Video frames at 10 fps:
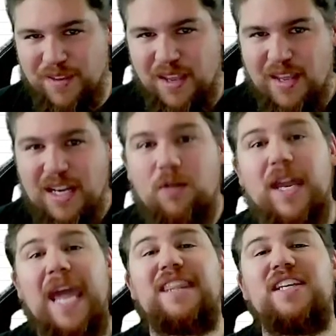Now, to
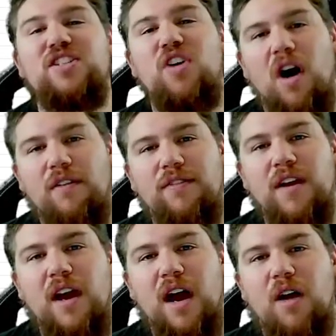kick this off,
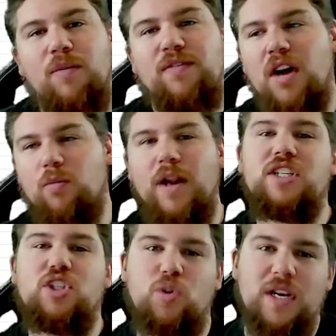we've got a
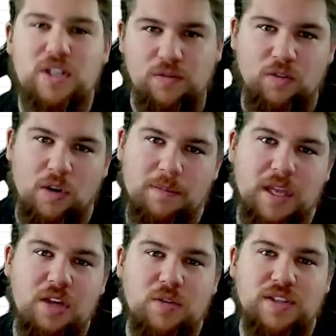registration form that
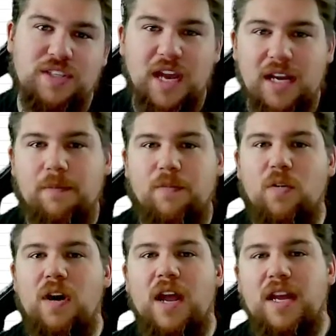you can sign up
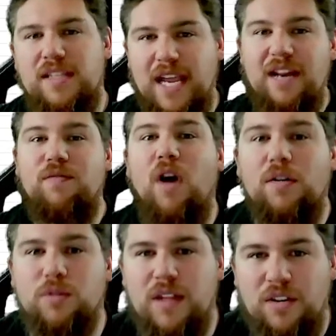for to get involved
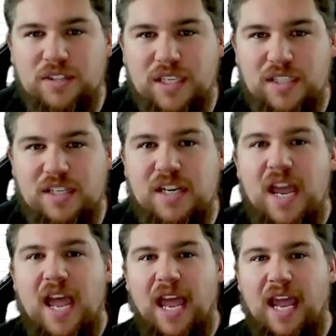with elk season,
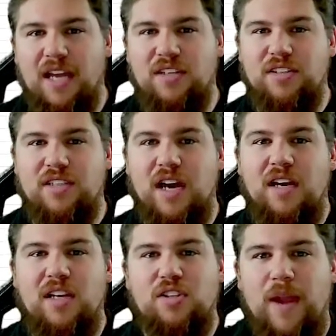and
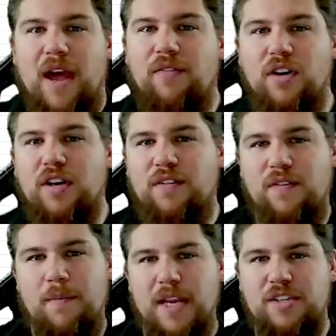so we have all your
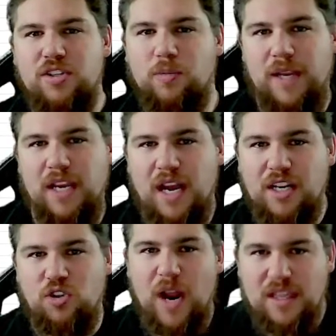information so we can kind of
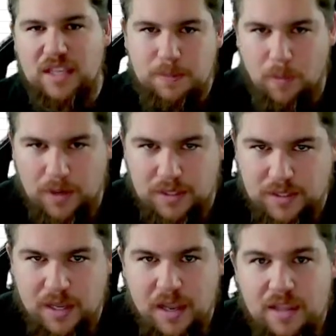track these points.
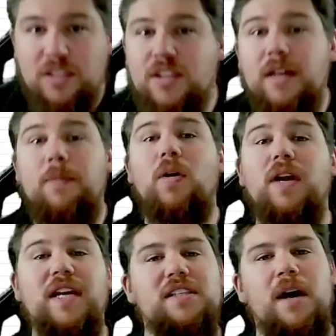This leaderboard
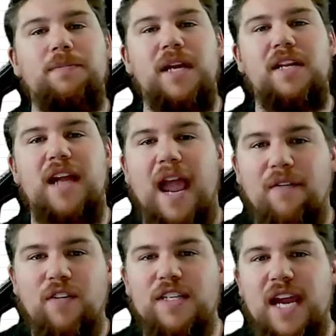gets updated
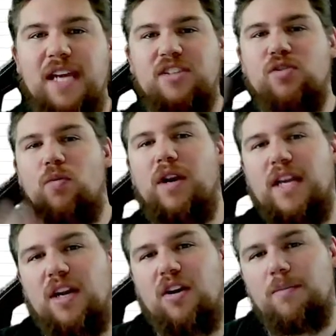every day. It's the one
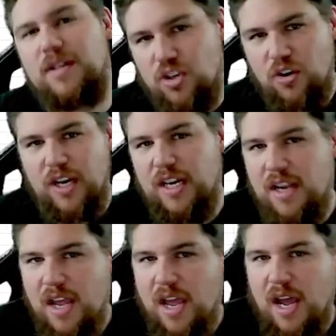here on my screen,
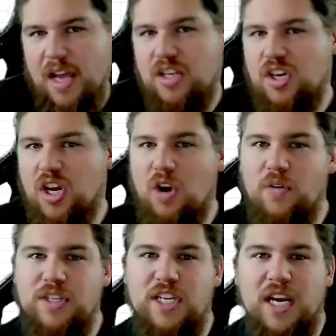and you can go
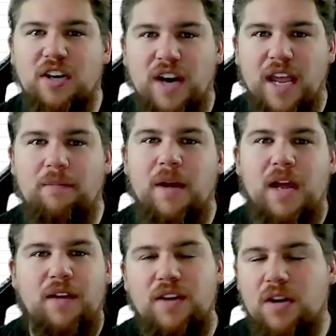and check your name.
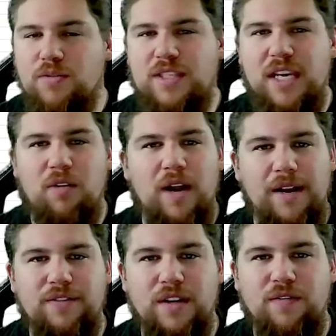If you don't see it right
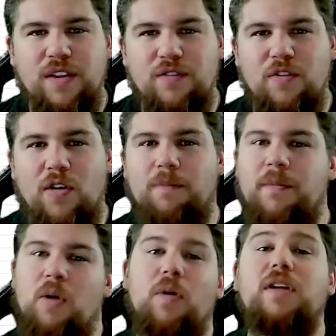after you fill the form,
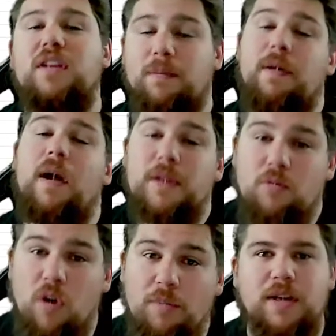well, you probably
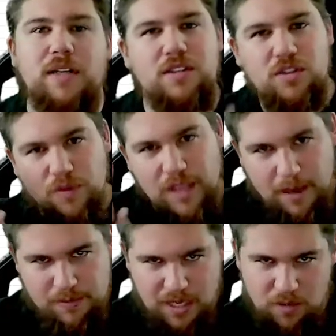won't because it's only
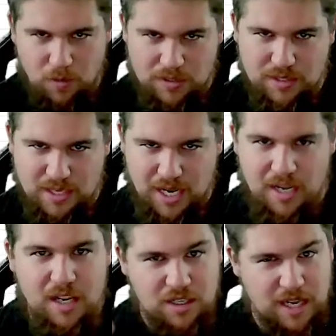updated once a day.
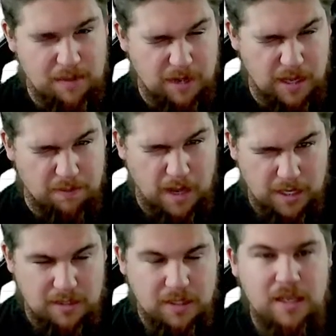Keep that in
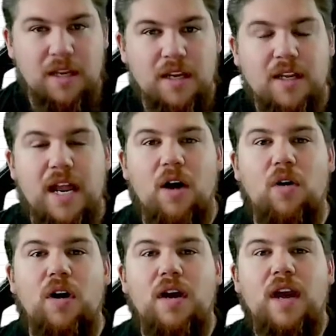mind. Now,
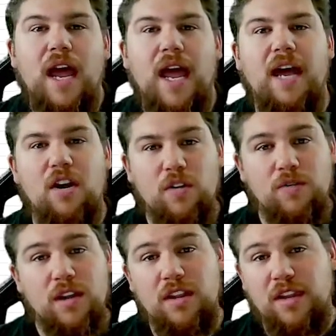head on over
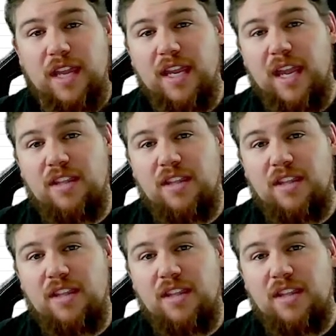to the link in the